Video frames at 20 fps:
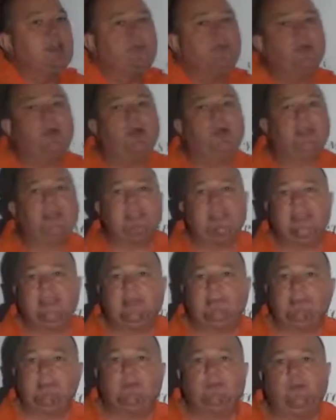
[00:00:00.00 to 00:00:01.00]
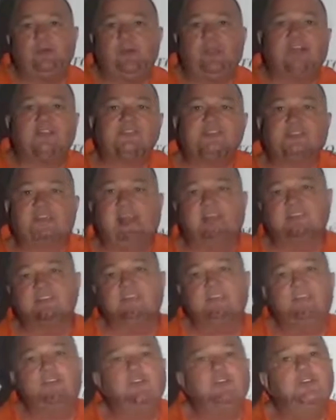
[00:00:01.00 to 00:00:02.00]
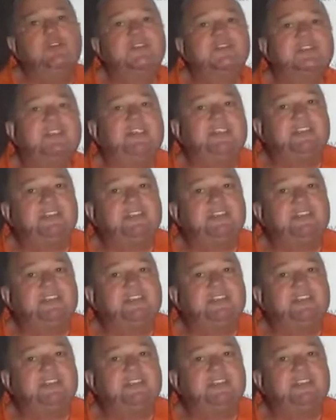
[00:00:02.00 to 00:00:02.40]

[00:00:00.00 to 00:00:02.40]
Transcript: Well, in Hippie Ronell's, the next thing you do is an